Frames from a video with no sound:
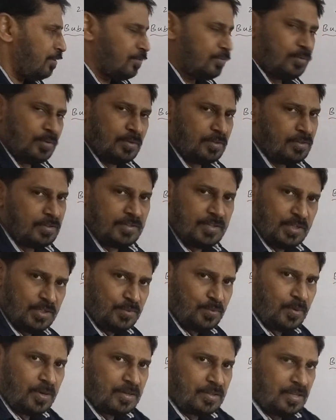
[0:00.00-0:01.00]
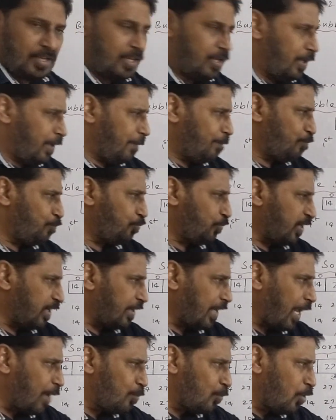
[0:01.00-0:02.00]
So this is what the
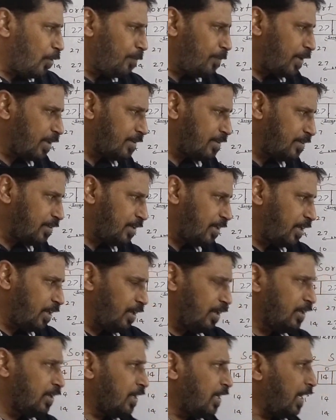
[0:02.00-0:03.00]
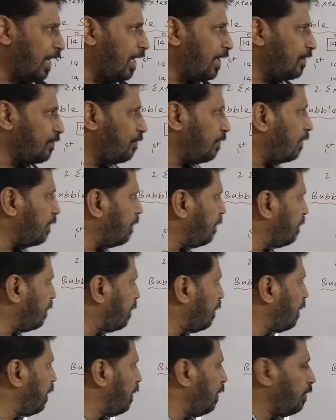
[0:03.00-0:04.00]
time complexity as far as
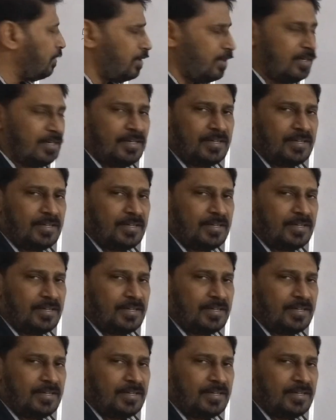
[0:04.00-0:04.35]
the